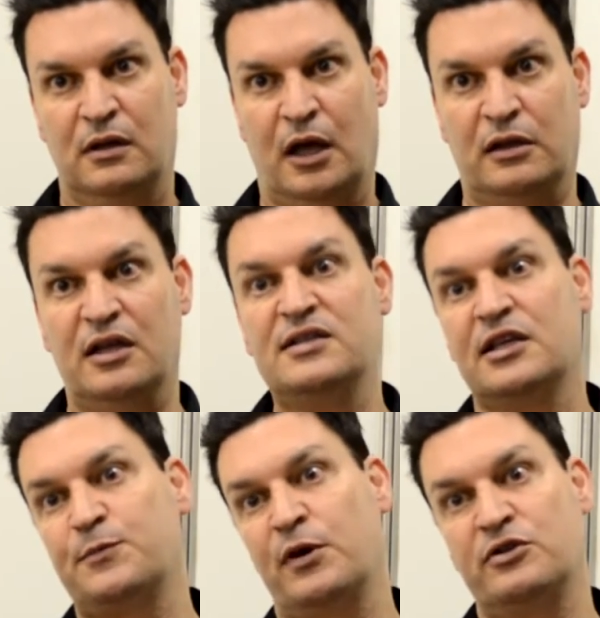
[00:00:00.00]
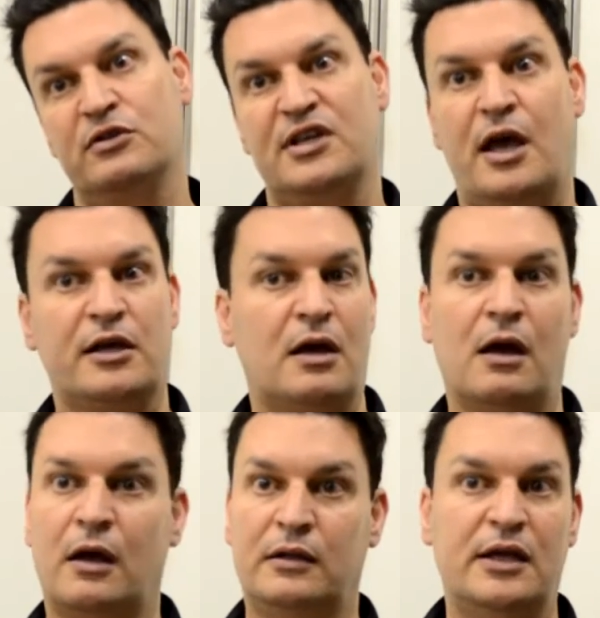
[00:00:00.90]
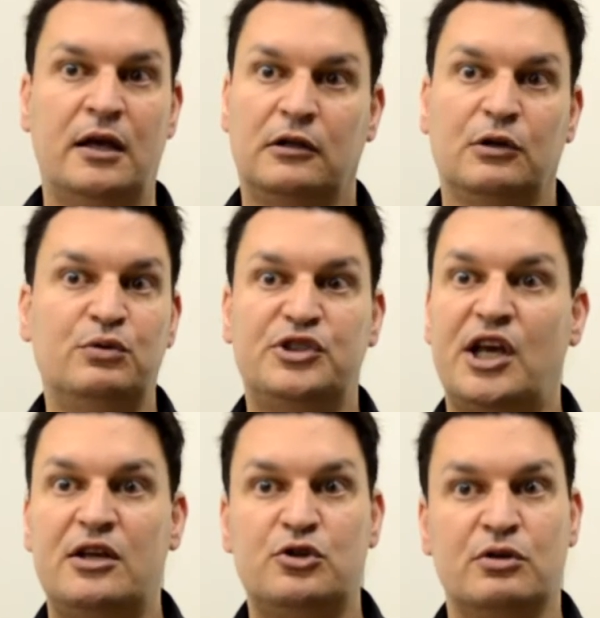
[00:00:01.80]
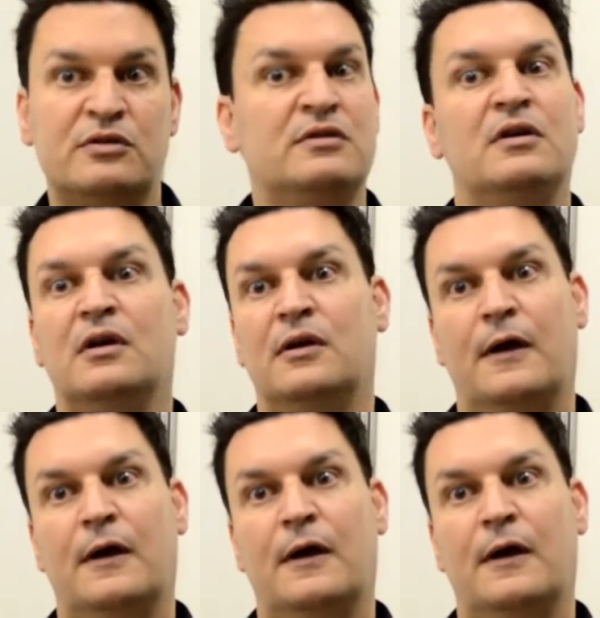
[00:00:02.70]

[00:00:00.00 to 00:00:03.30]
And these experiences, they include changes